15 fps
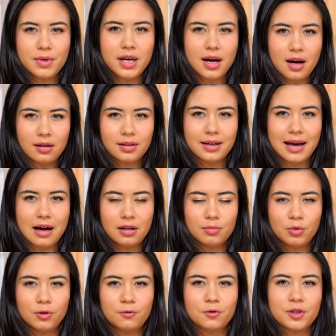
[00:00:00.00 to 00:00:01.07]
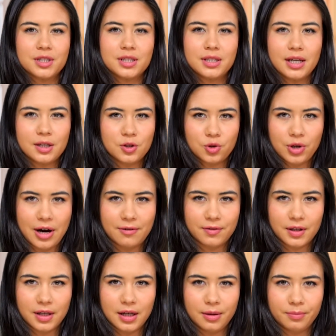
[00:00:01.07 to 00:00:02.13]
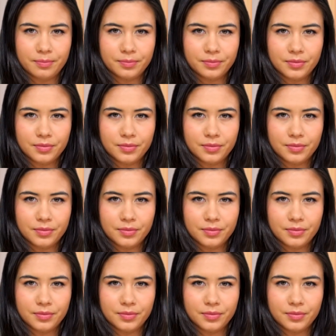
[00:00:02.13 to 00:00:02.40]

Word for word: be held accountable for sex trafficking.